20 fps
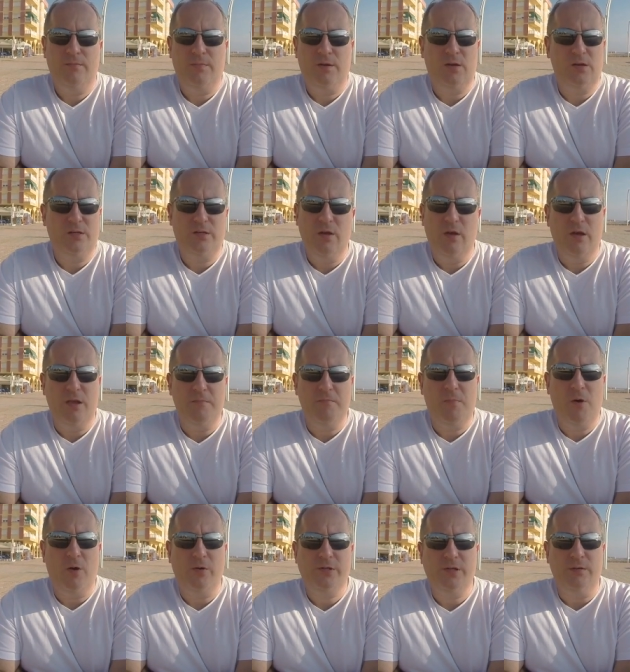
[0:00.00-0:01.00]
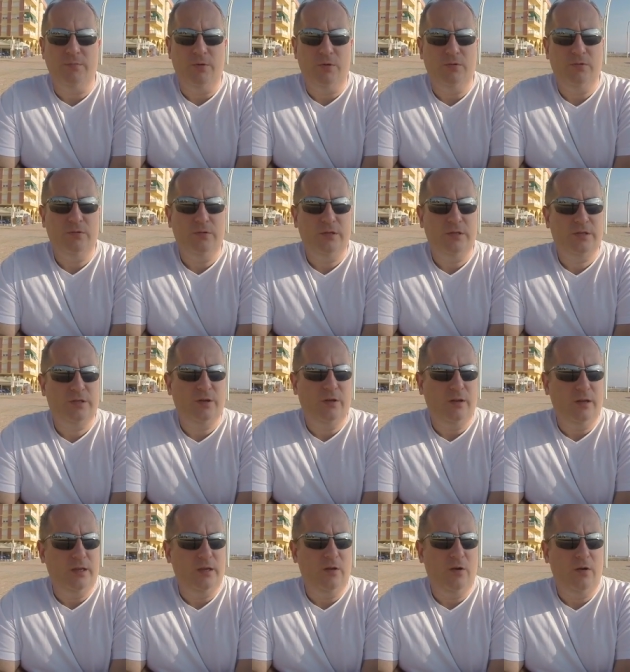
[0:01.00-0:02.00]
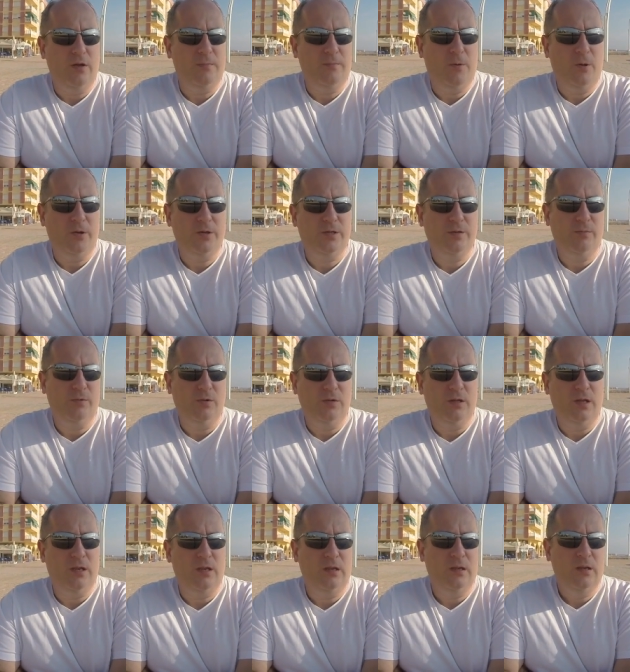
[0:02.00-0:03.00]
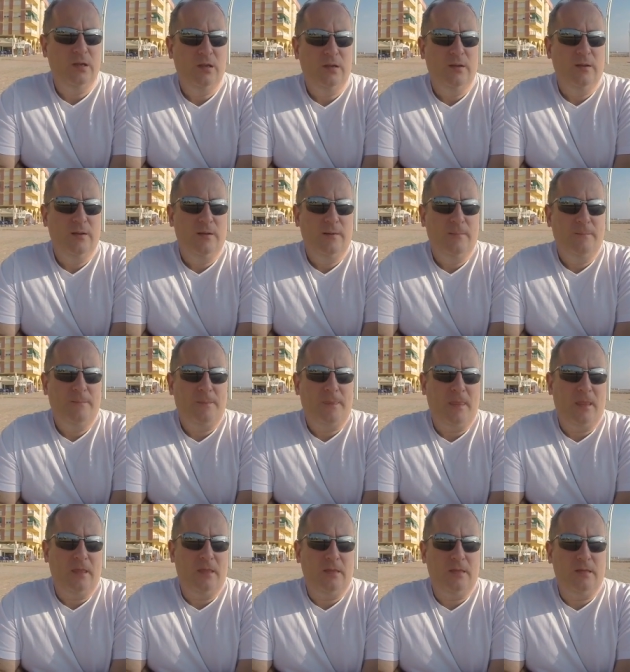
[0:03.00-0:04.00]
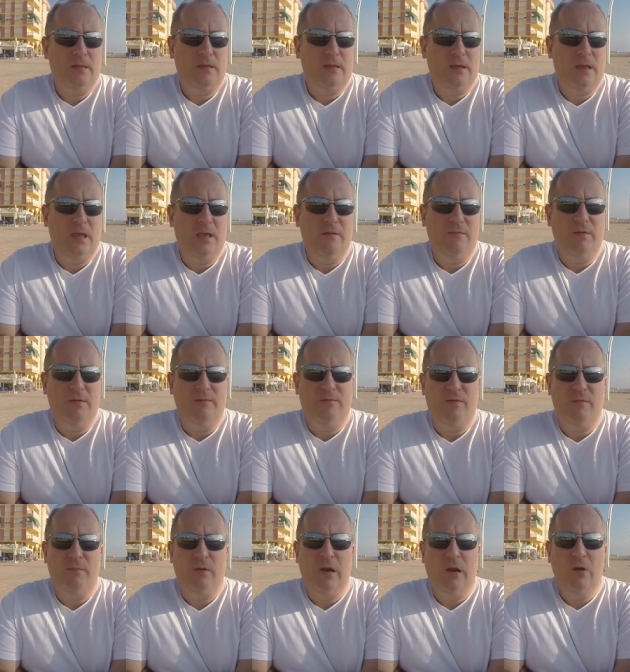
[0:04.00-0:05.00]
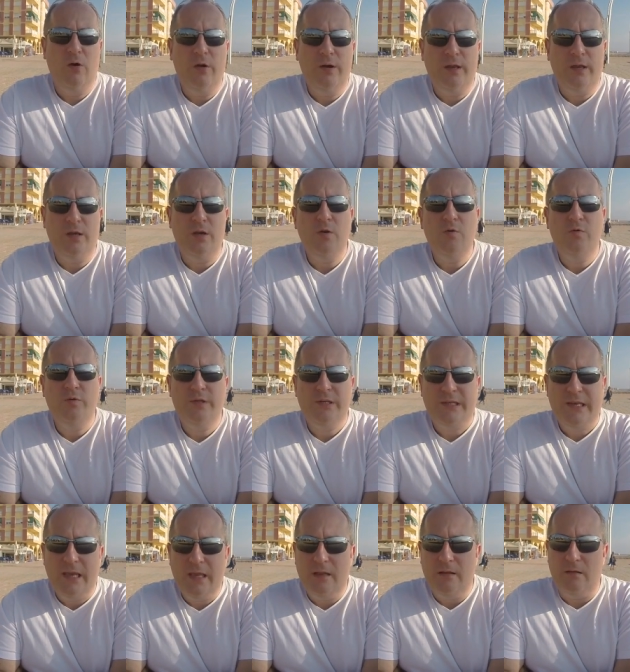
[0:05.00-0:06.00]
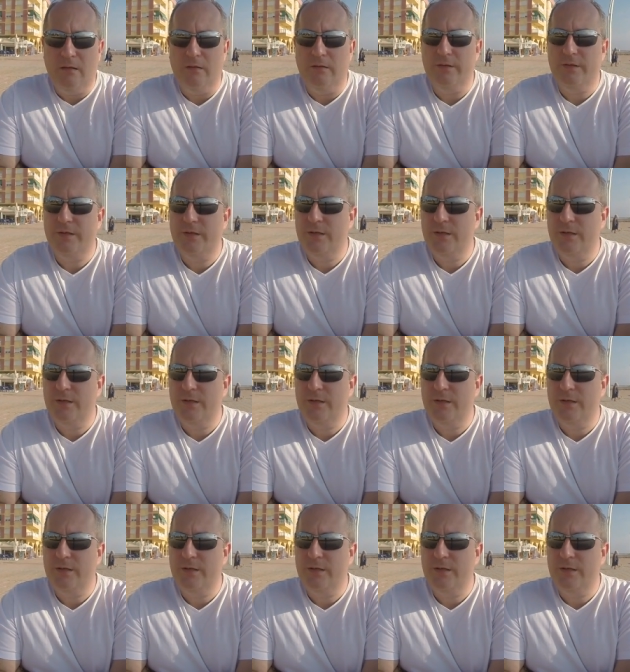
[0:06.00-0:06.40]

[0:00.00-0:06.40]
Because it's not impossible. It's certainly not impossible. And even from learning new skills,